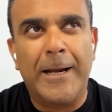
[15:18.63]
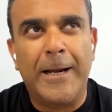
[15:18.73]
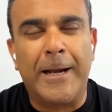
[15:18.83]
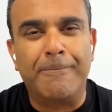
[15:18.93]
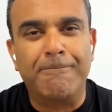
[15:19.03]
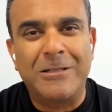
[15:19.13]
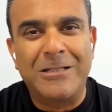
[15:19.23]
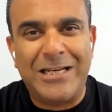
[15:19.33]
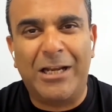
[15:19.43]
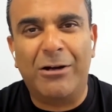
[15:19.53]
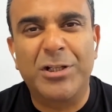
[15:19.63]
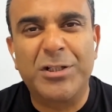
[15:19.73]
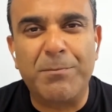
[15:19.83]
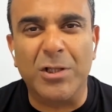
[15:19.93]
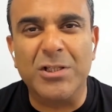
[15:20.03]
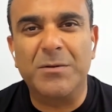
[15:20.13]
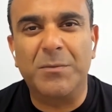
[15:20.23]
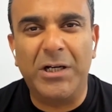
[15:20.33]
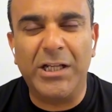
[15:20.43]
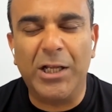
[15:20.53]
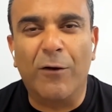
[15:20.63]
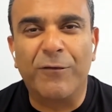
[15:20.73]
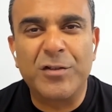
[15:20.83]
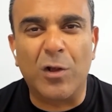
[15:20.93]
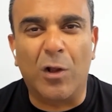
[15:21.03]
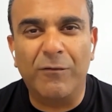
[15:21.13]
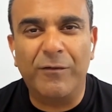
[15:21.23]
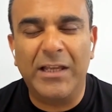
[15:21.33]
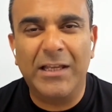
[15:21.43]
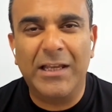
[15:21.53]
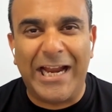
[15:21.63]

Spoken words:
uh, take responsibility of solving